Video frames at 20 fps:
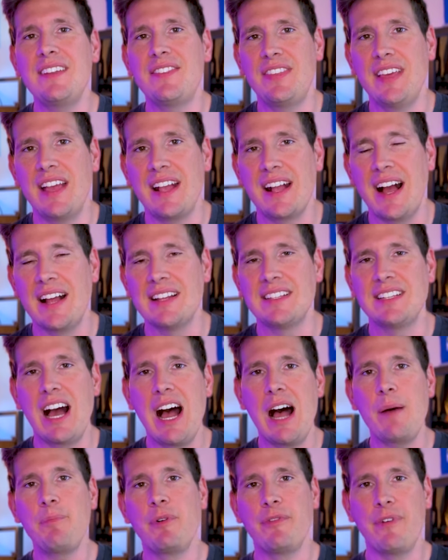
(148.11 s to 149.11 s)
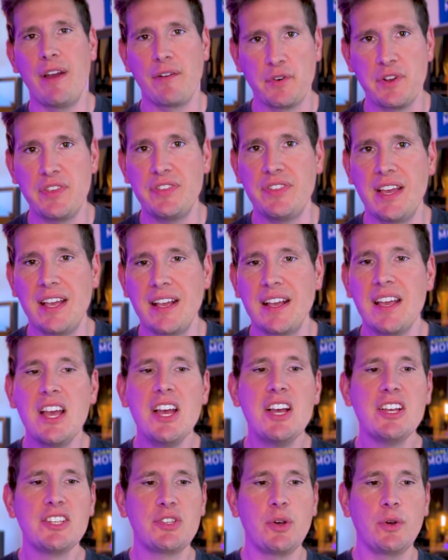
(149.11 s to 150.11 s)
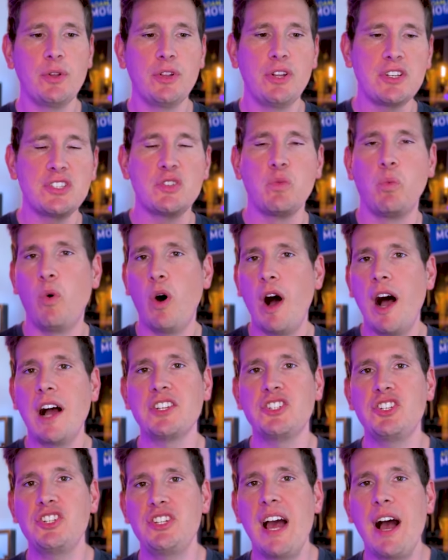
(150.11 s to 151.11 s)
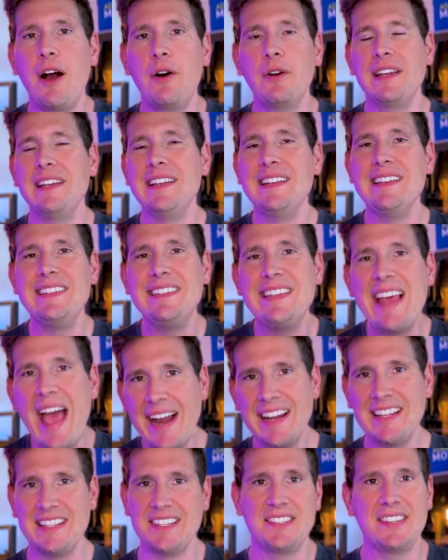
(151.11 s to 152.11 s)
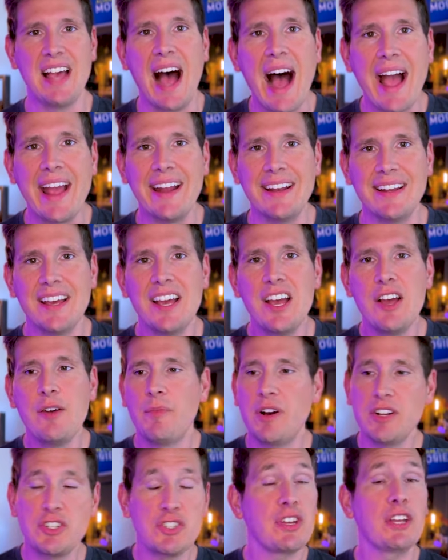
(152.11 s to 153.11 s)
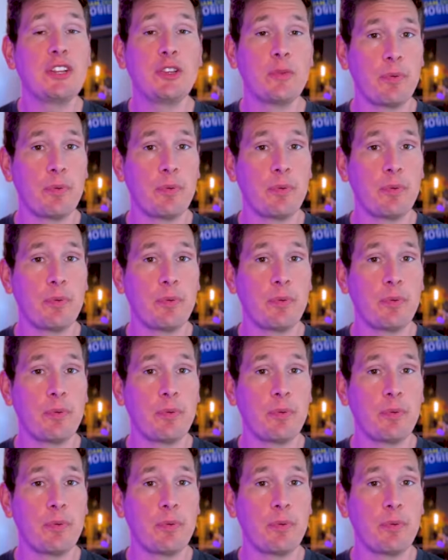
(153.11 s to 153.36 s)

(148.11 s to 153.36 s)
thing on top of everything, so it looks washed out and dead inside, much like the